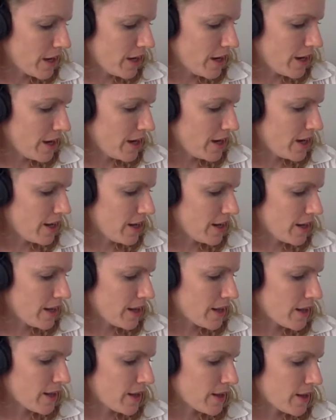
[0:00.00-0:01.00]
Okay,
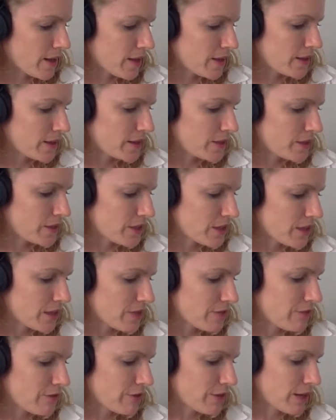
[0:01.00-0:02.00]
and
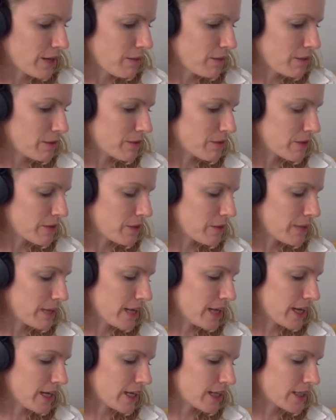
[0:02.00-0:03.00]
other vocabulary we
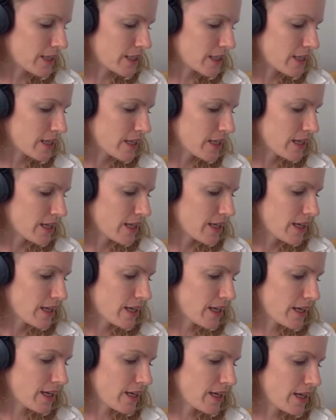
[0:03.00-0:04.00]
had
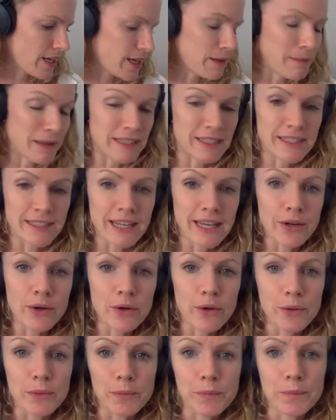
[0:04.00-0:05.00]
uh,
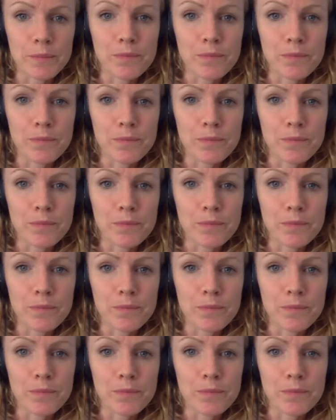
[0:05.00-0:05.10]
matadero,